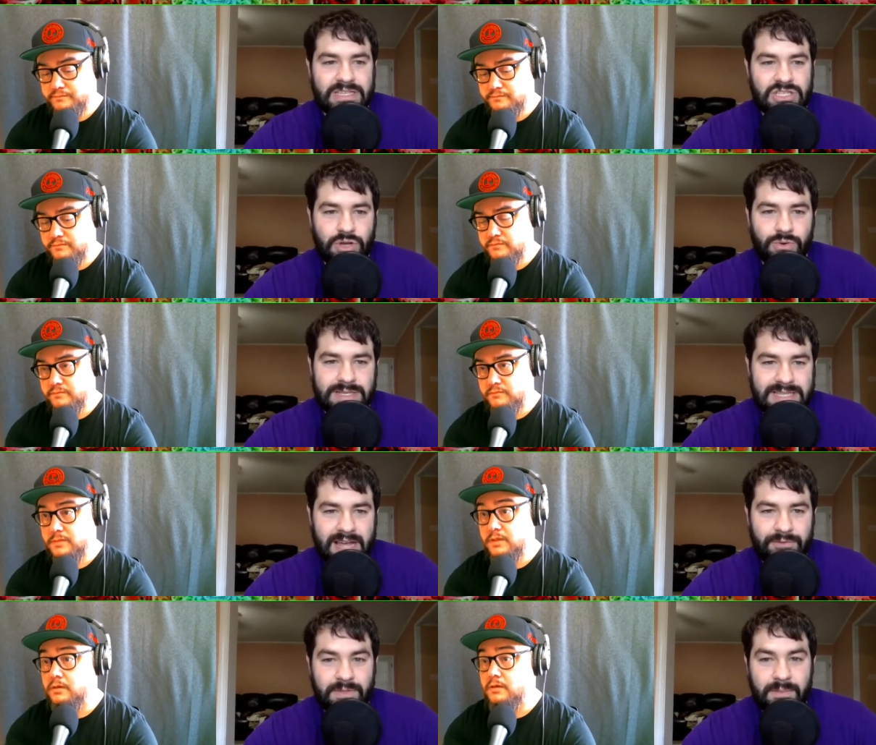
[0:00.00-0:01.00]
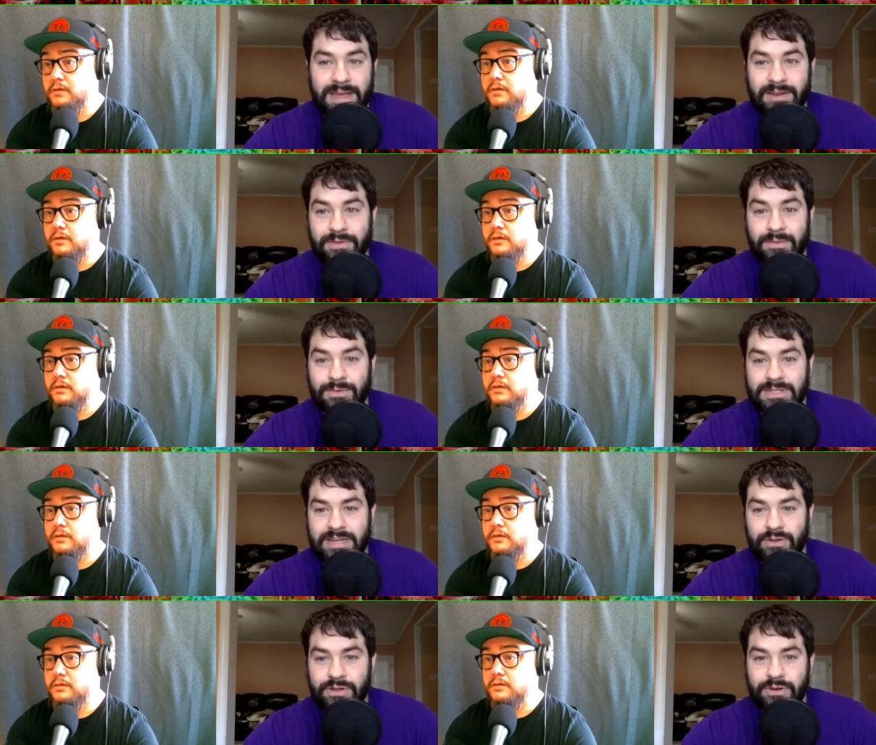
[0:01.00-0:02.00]
Speaker 1: So aside from the main event, which I
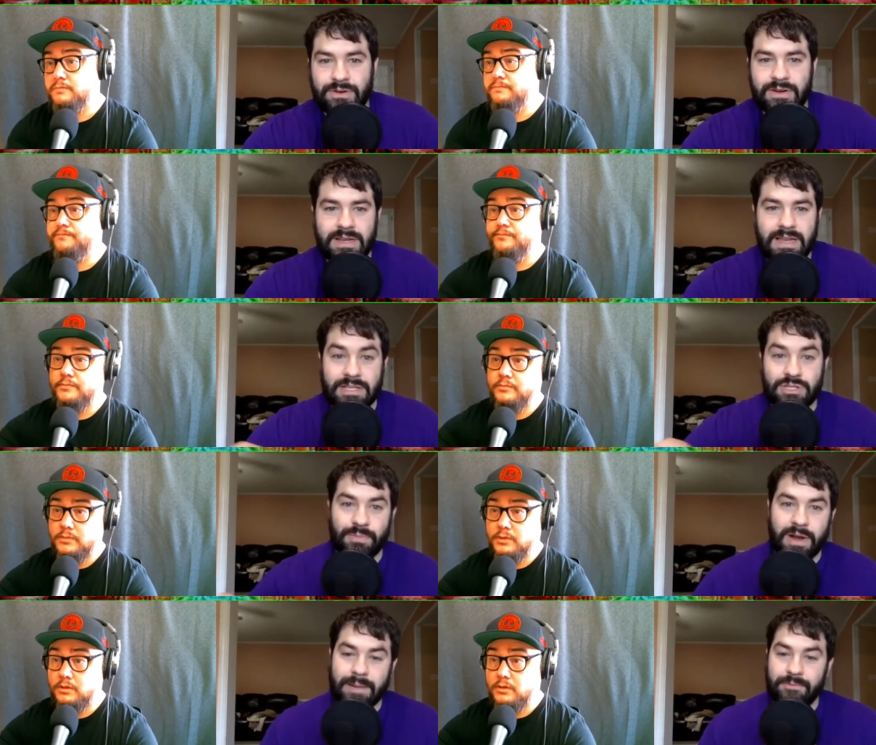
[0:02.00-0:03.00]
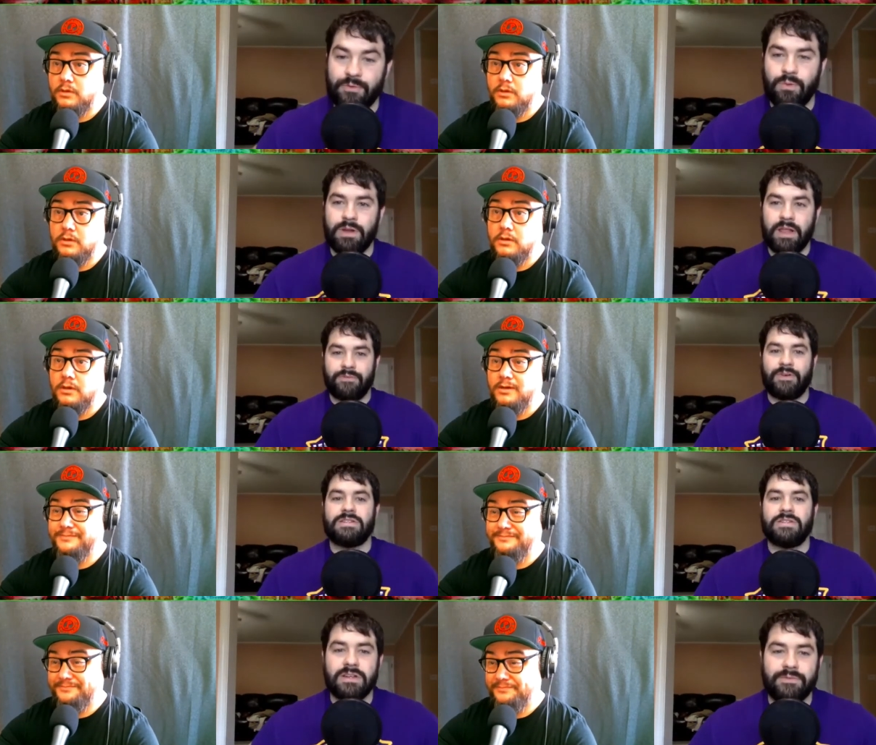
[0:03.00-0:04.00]
know you're like super hyped for, what other
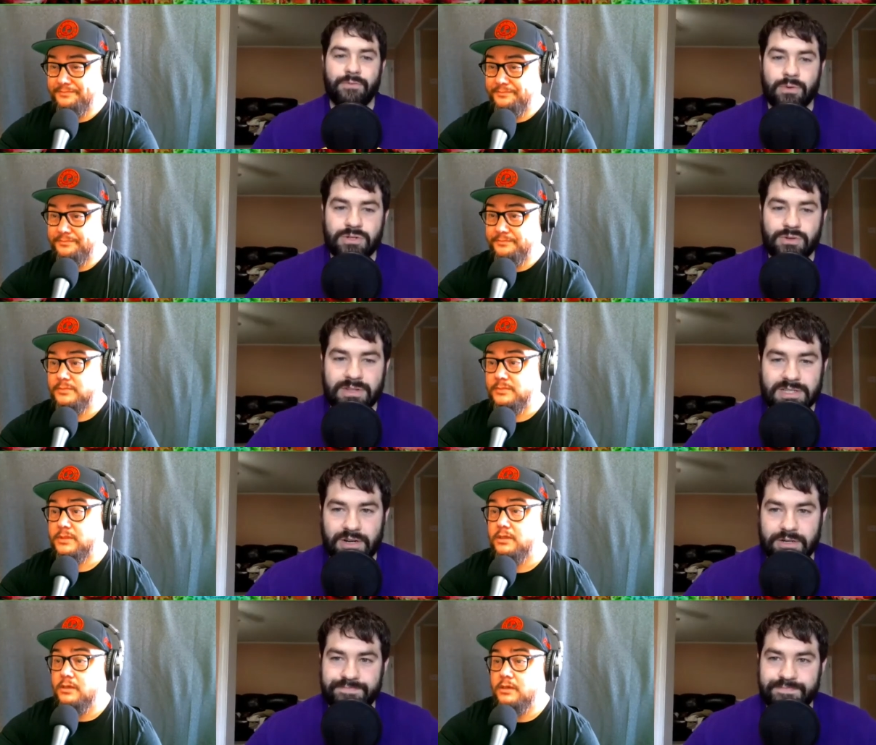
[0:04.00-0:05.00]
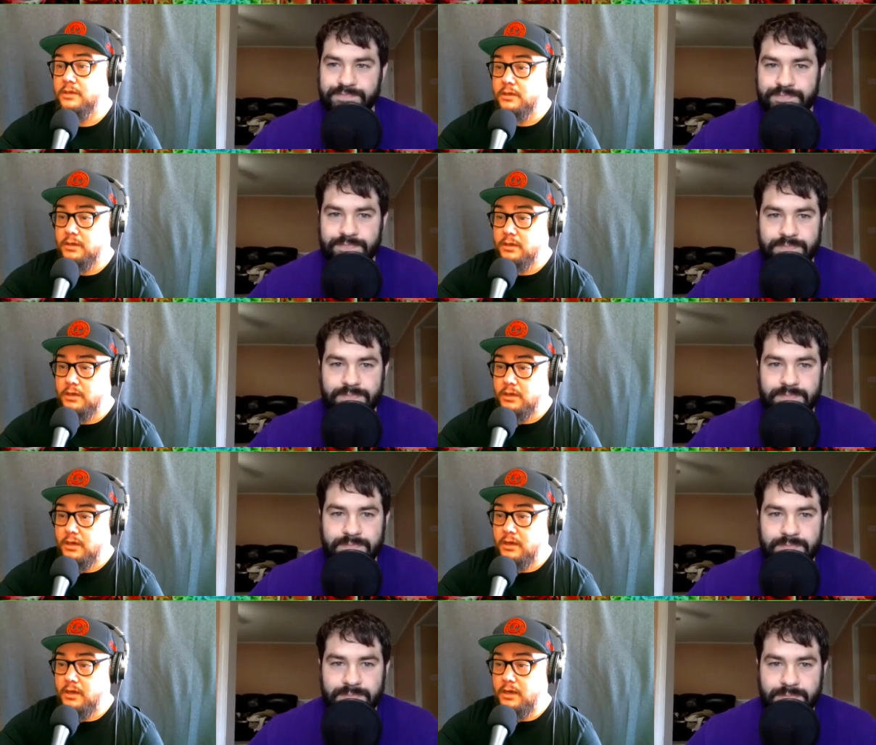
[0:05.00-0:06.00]
fights are you looking forward to on this card?
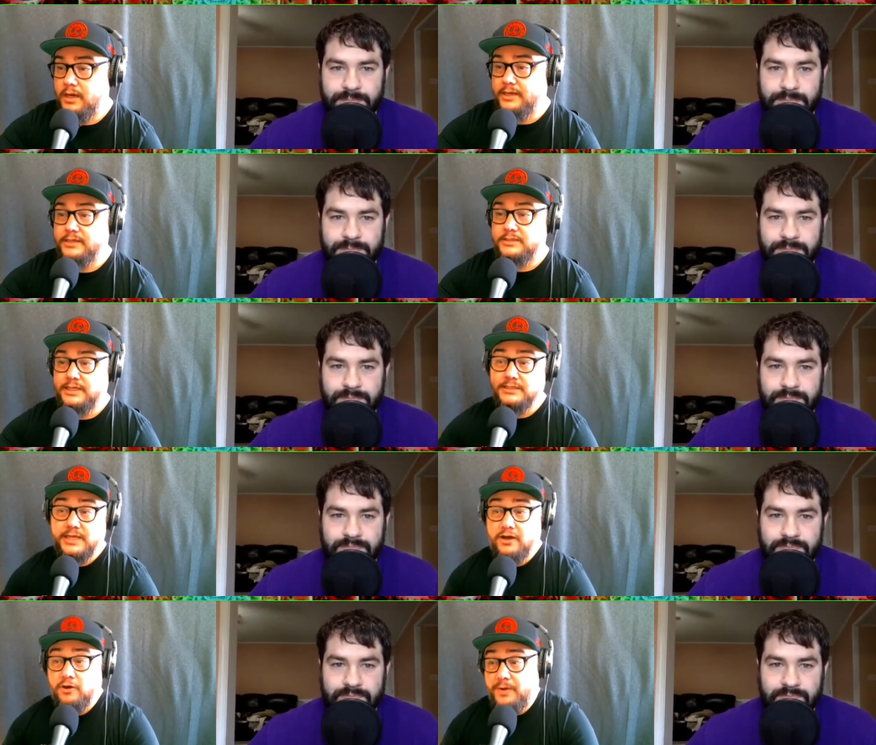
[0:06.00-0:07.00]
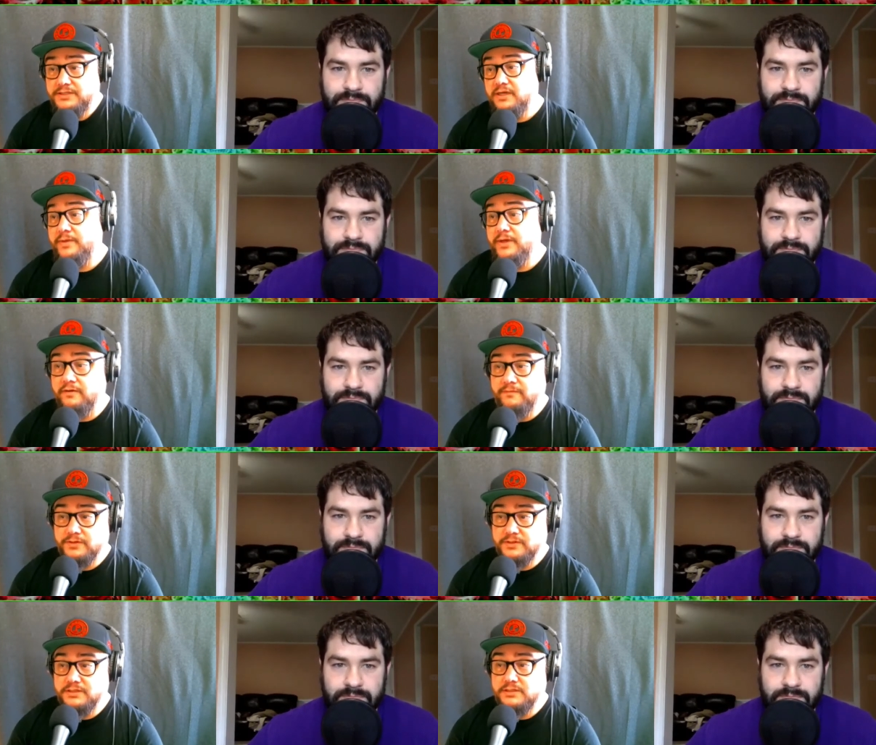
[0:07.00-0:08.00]
Speaker 2: Uh, Santiago Ponzinibbio
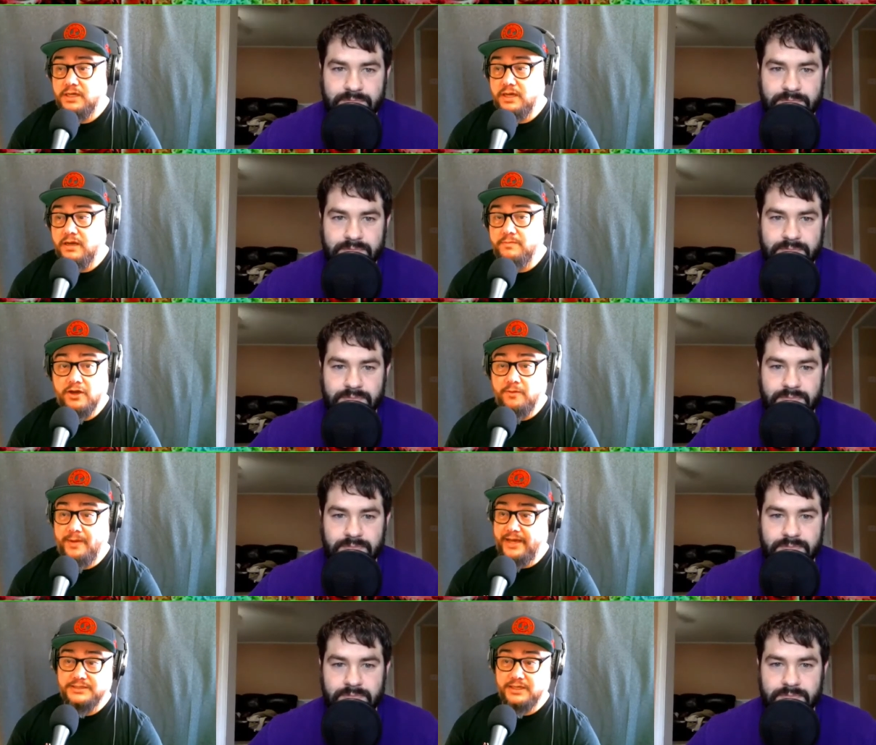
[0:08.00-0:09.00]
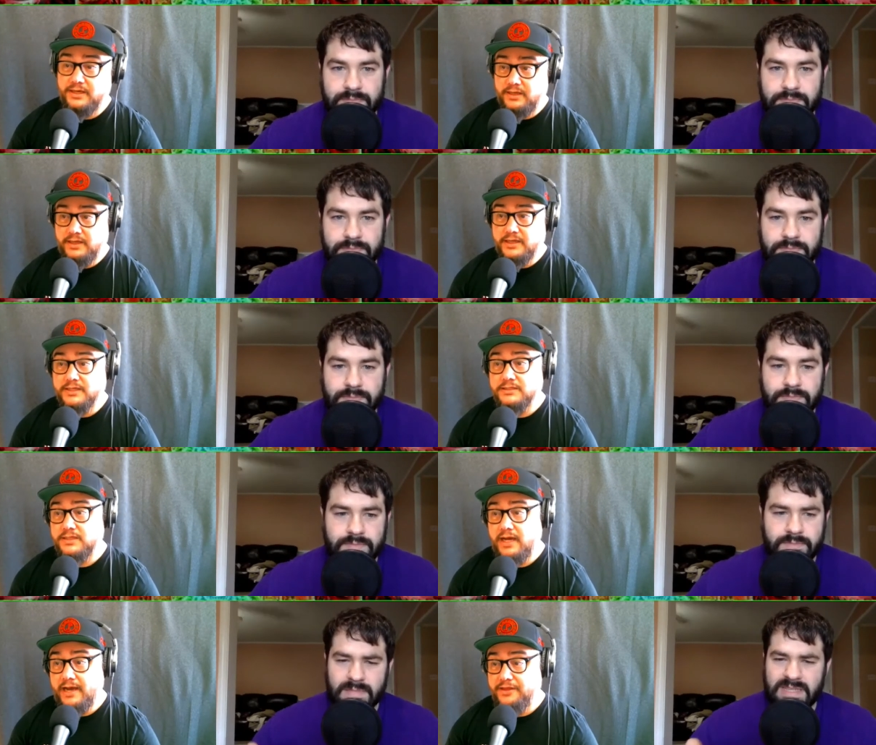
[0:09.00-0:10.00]
versus uh, Miguel Baeza is,
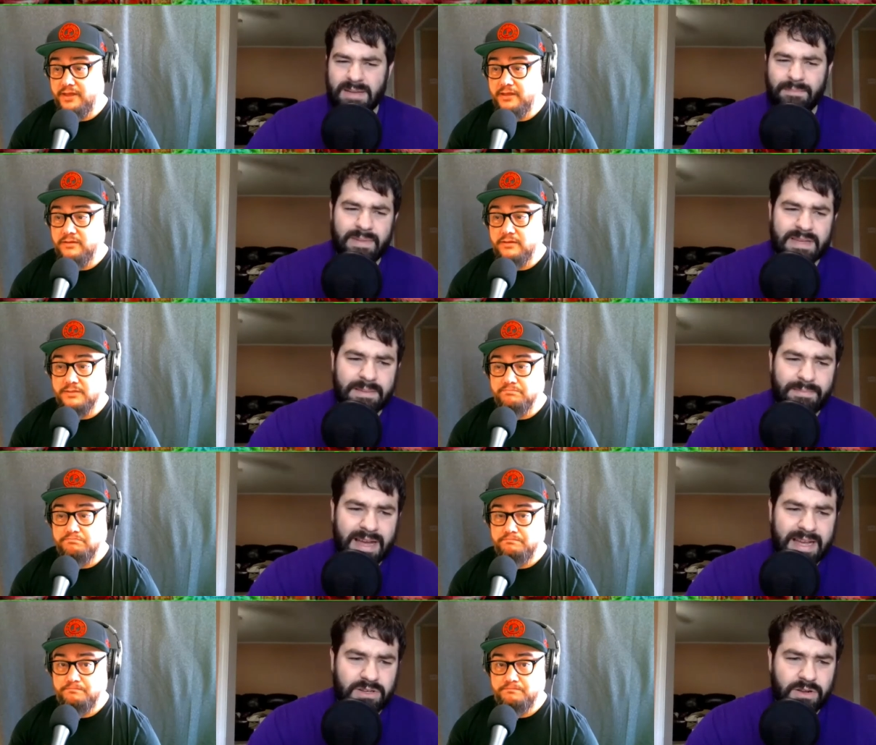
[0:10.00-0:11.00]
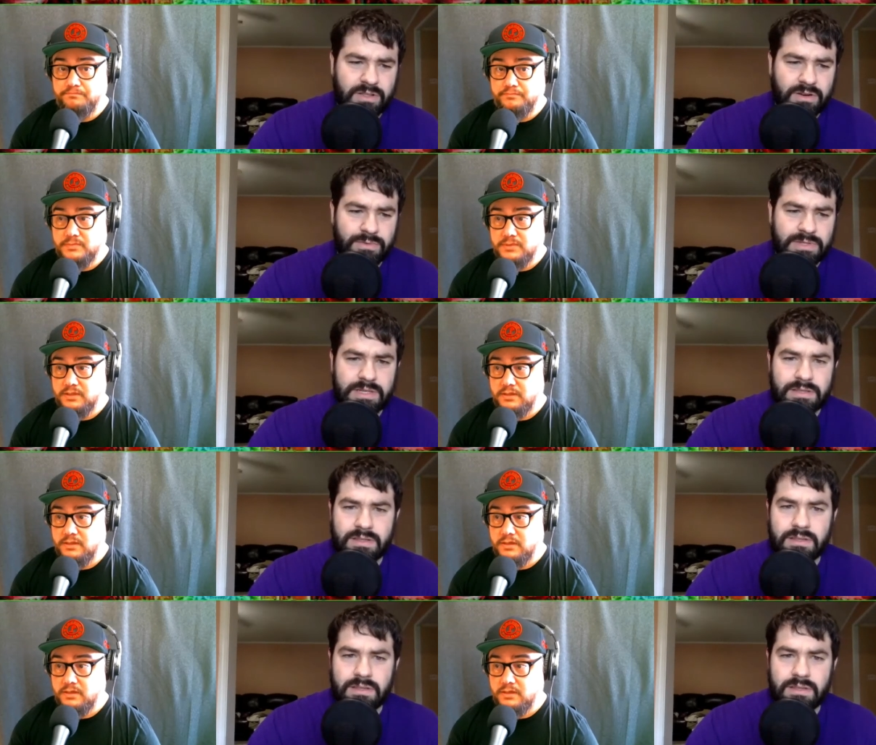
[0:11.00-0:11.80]
I think, is, that, the, is
Speaker 1: it Baez or I thought it was he